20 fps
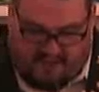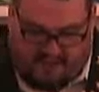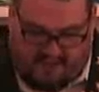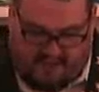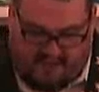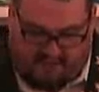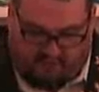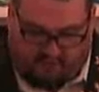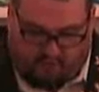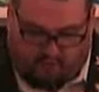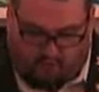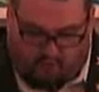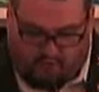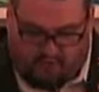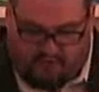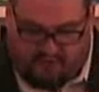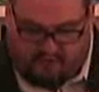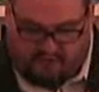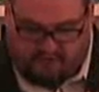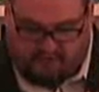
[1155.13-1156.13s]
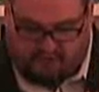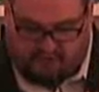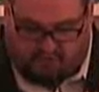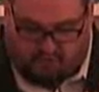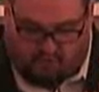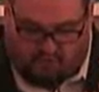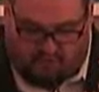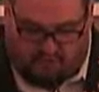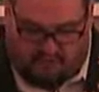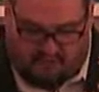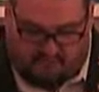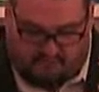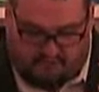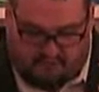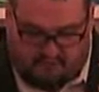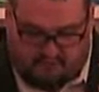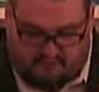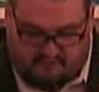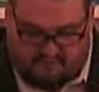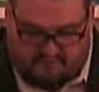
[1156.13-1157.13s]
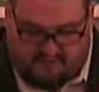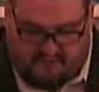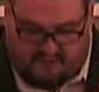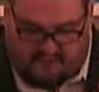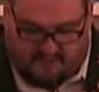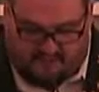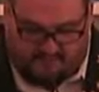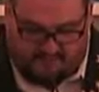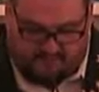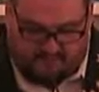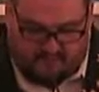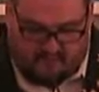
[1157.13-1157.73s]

and how the Lord had destroyed them to this day